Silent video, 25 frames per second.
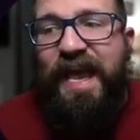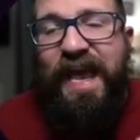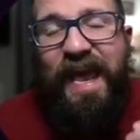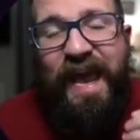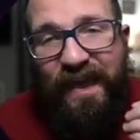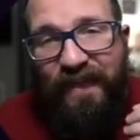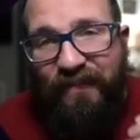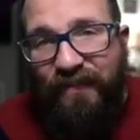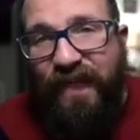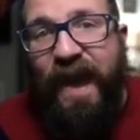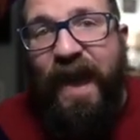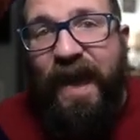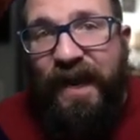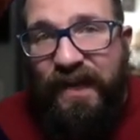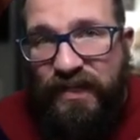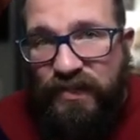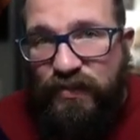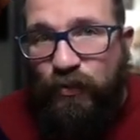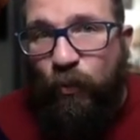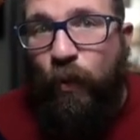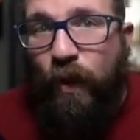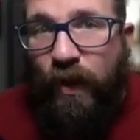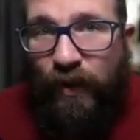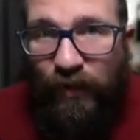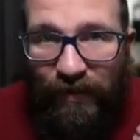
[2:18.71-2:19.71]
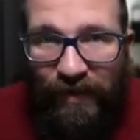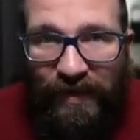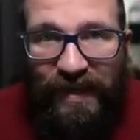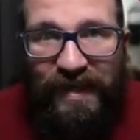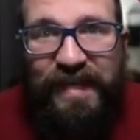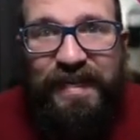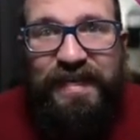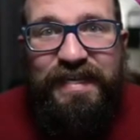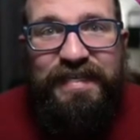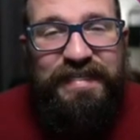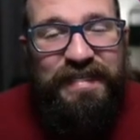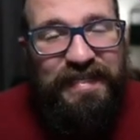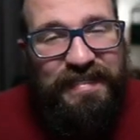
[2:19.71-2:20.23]
and that is where it
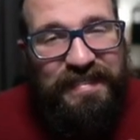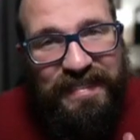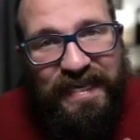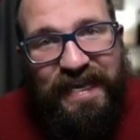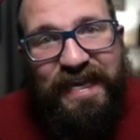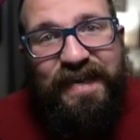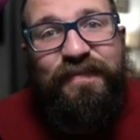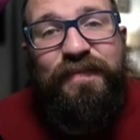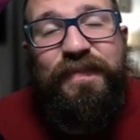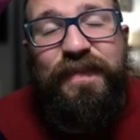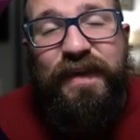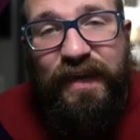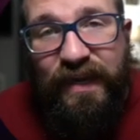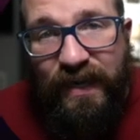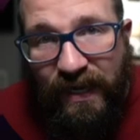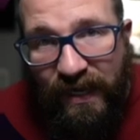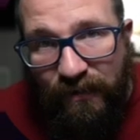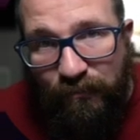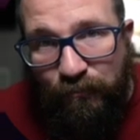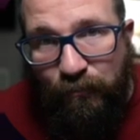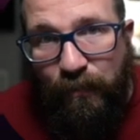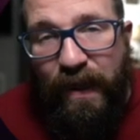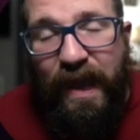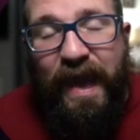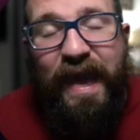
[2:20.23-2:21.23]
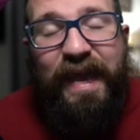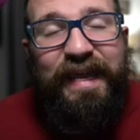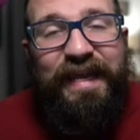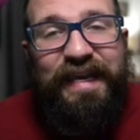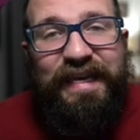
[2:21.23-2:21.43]
is. It's in the cutback.